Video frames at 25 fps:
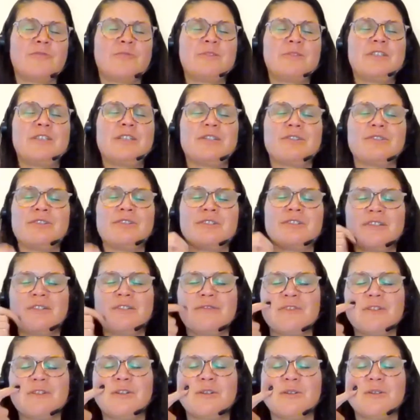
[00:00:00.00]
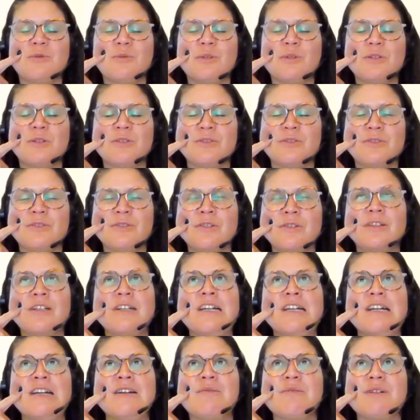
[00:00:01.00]
mediator is difficult when you're
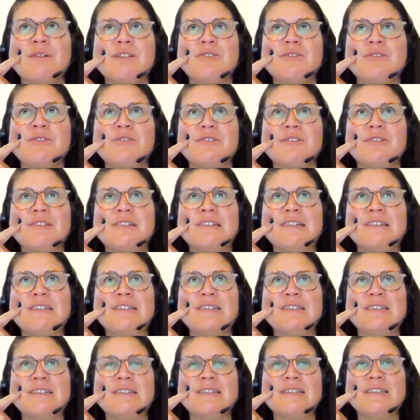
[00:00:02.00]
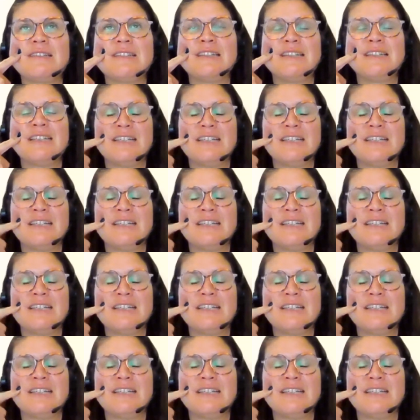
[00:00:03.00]
when you're the